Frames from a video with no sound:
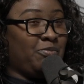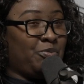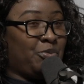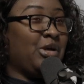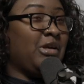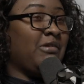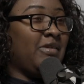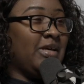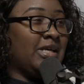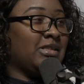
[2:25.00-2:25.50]

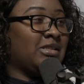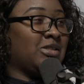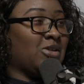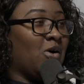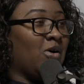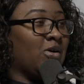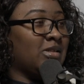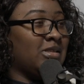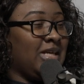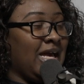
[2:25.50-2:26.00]
previous
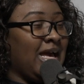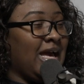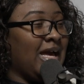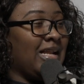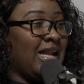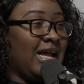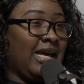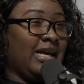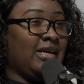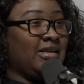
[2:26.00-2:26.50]
songs, yeah.
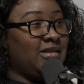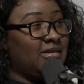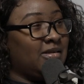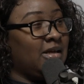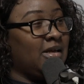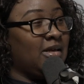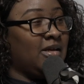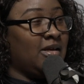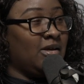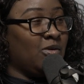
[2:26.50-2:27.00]
Like,
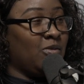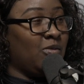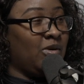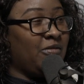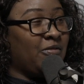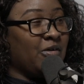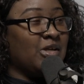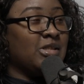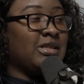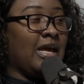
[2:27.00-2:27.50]
when he
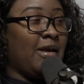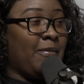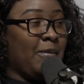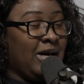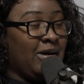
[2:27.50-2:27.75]
first came